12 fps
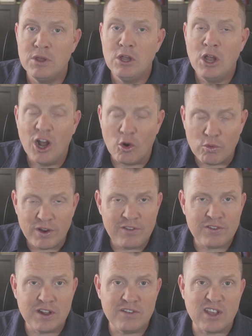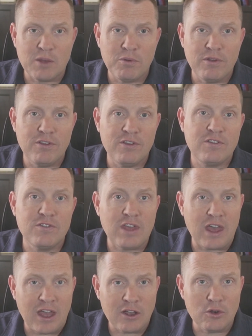A recent example of this is
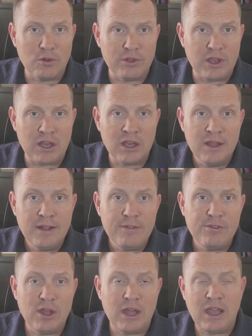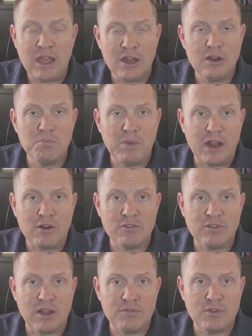the Echo leak that hit
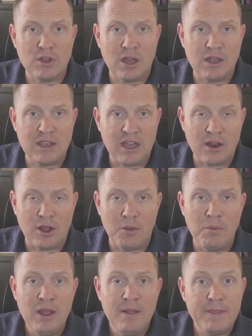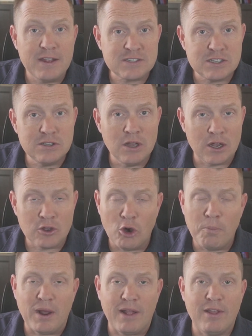Microsoft uh, GitHub, this uh,
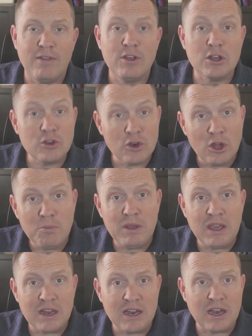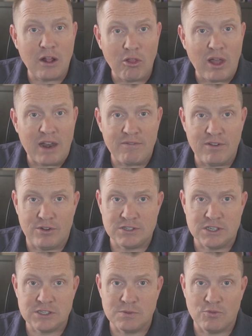Copilot, that could be hitting a lot of other
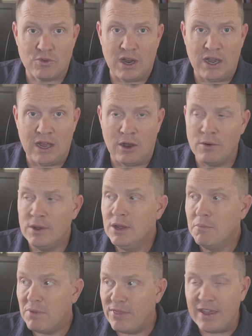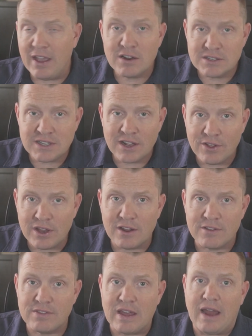systems right now, but they aren't telling
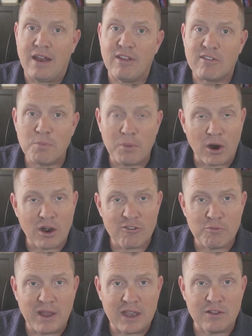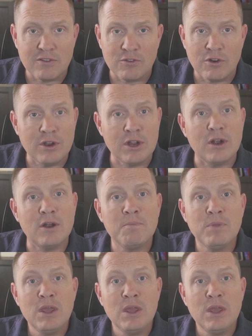us that. And that's part part of my concern here.